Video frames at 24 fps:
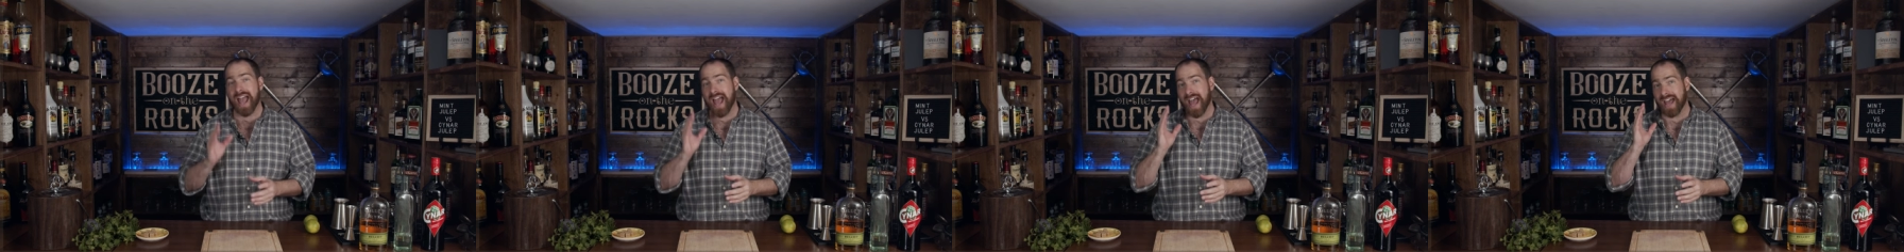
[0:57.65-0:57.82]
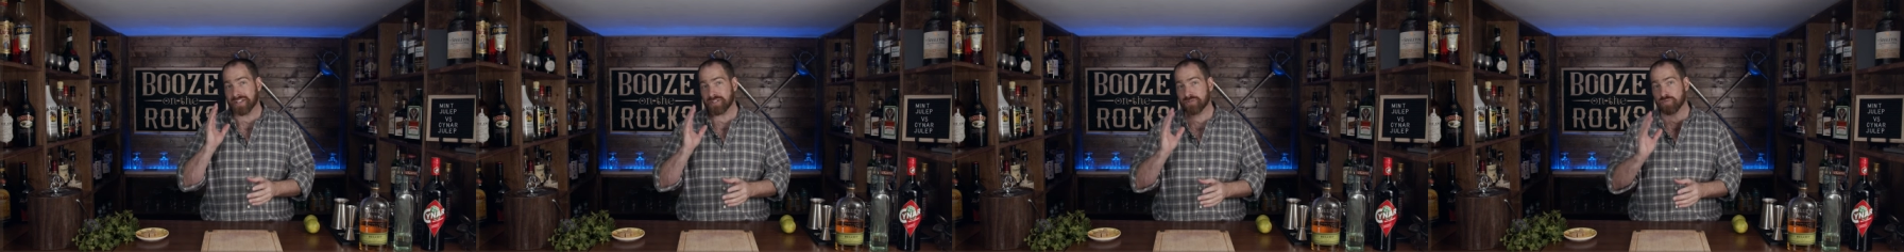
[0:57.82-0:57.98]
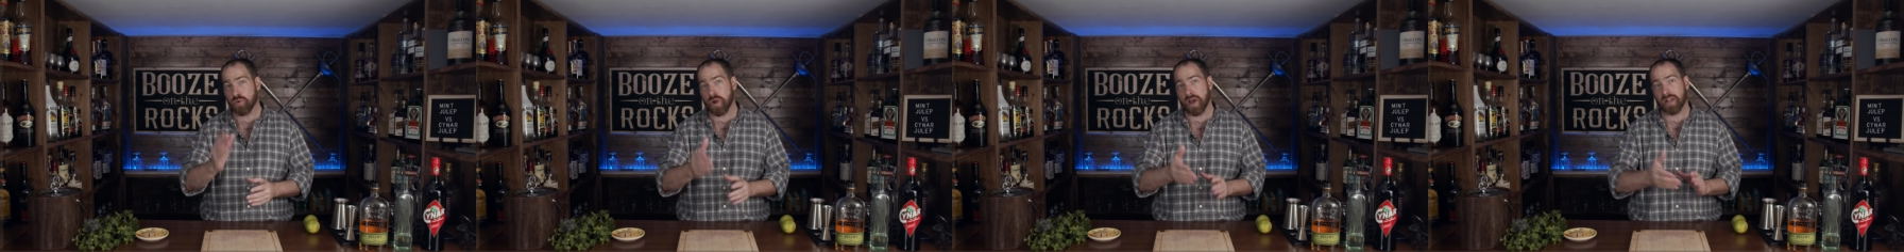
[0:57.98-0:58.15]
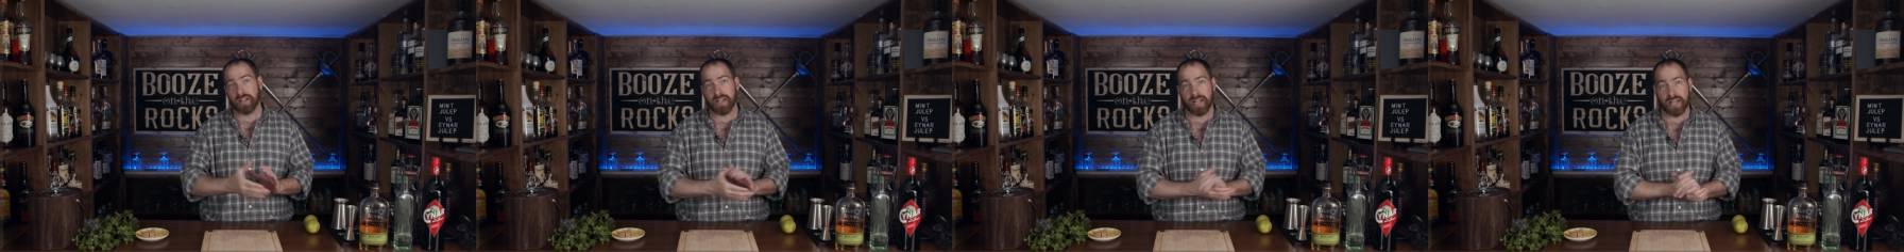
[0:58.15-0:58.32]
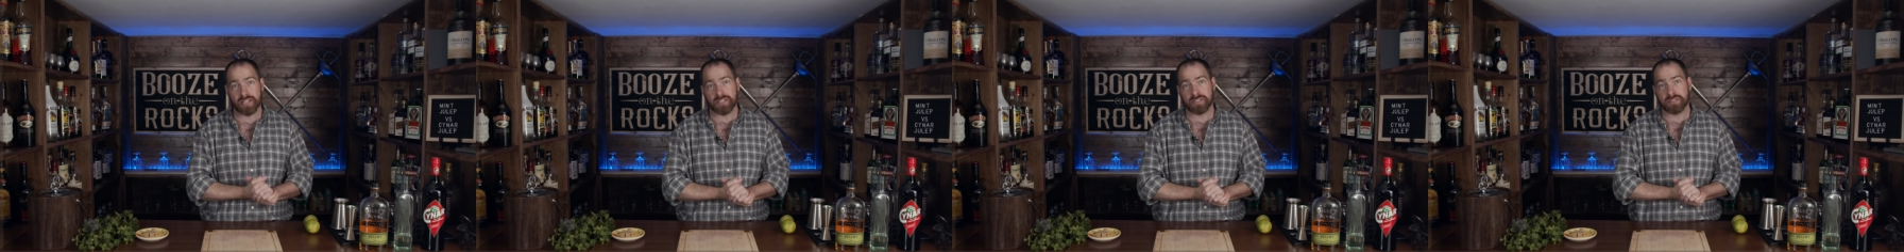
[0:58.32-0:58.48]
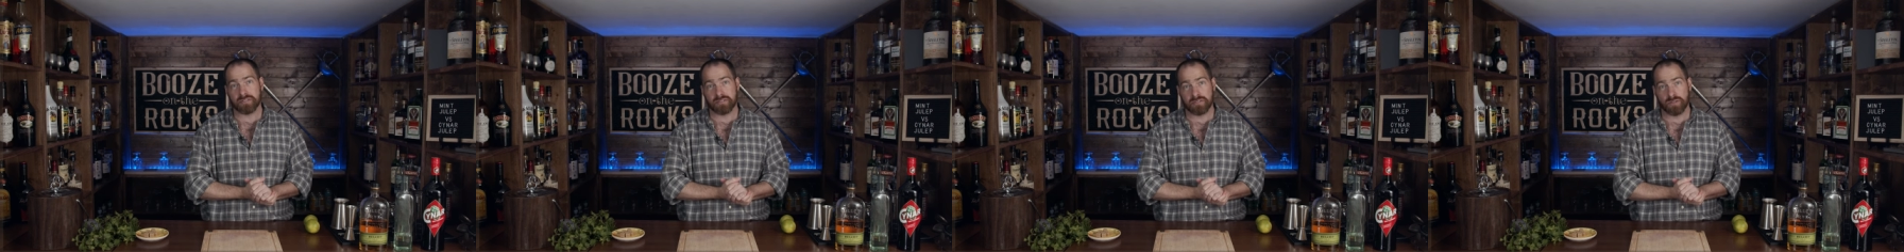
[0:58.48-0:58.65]
as well
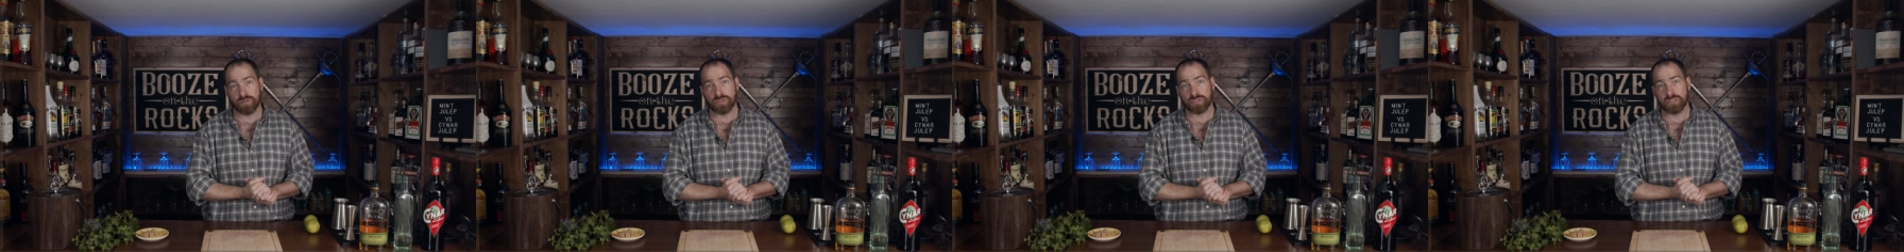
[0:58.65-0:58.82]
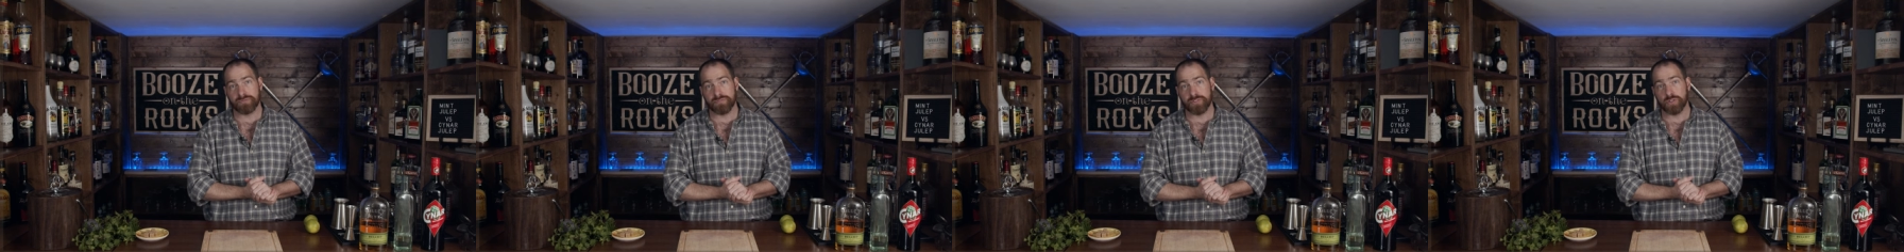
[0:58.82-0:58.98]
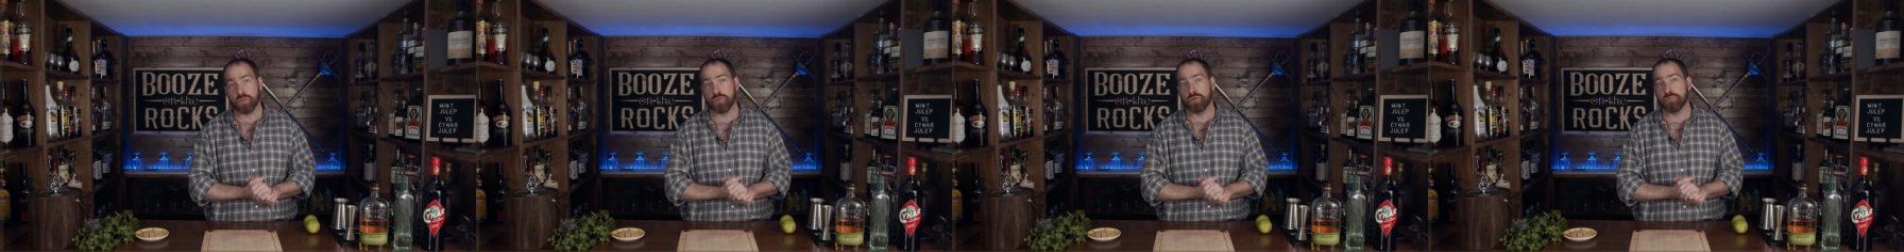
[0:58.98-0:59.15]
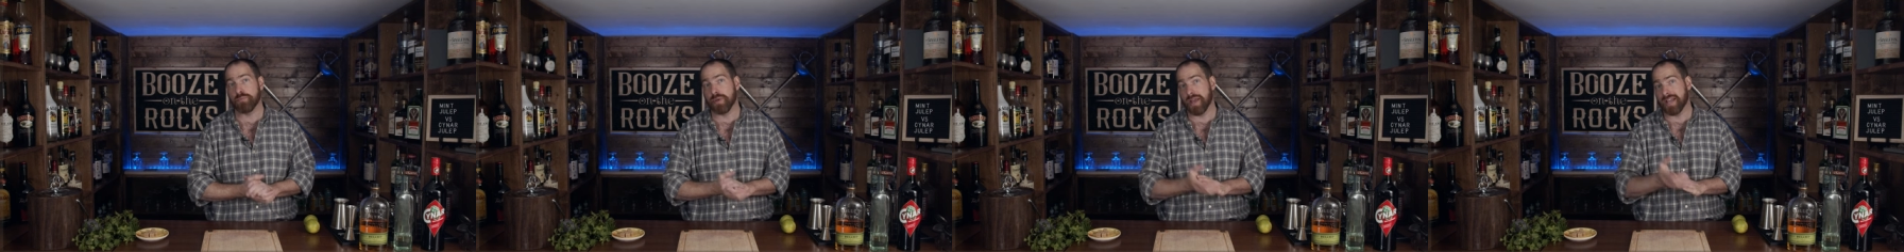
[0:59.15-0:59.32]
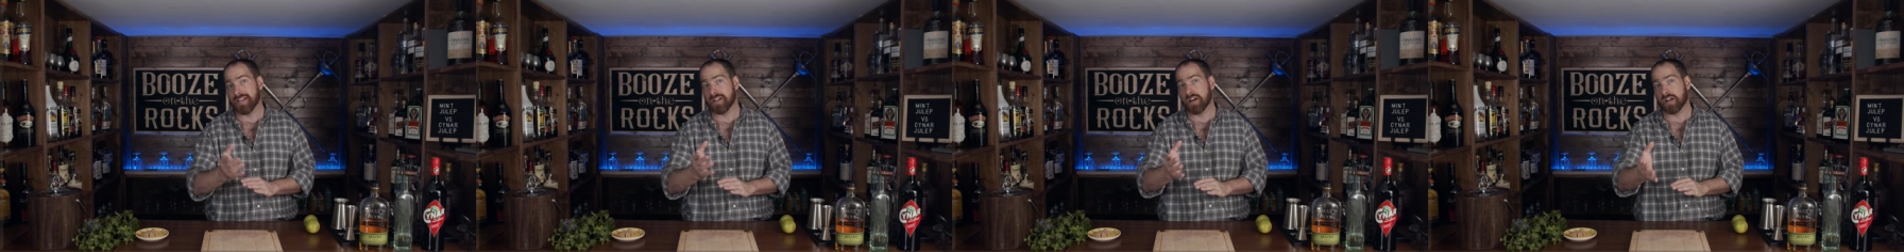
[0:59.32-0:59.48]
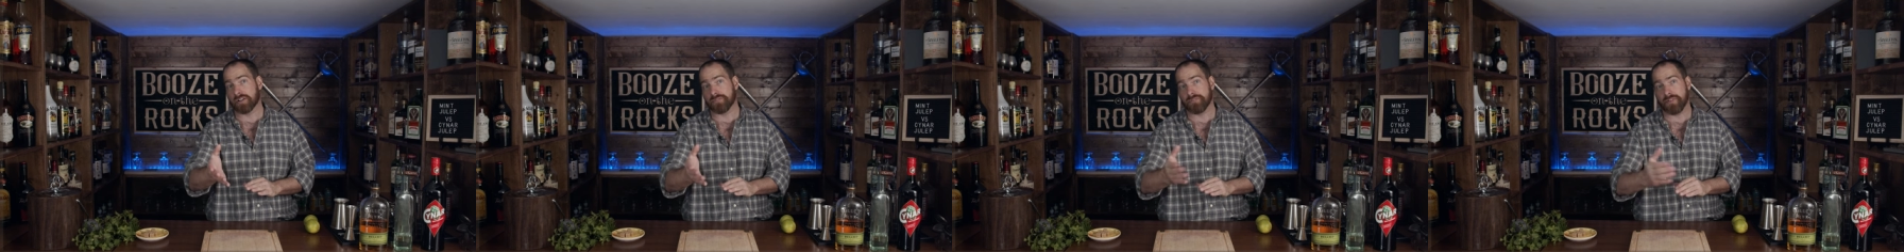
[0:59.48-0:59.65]
as those of you who may
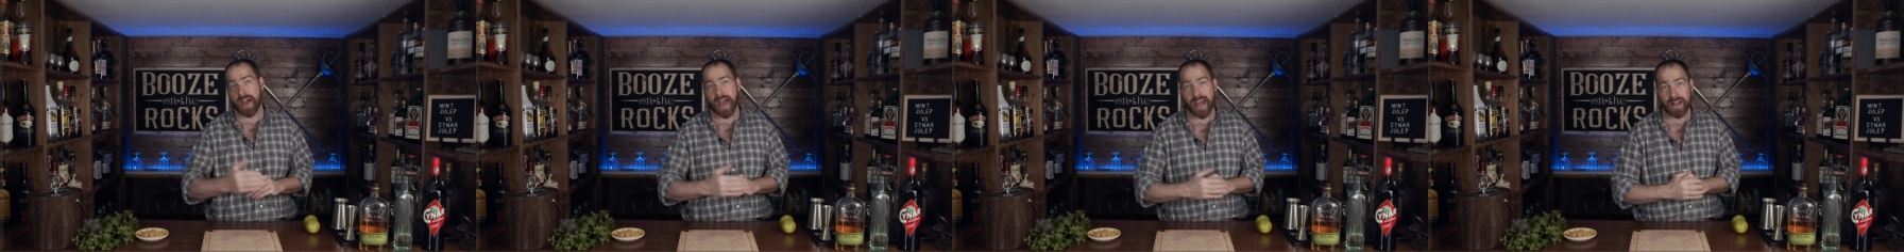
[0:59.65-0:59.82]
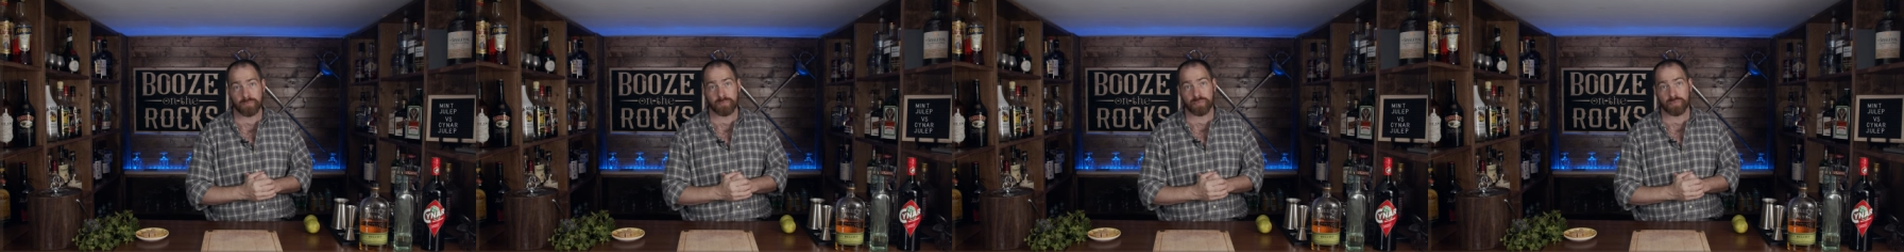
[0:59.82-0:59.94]
not have had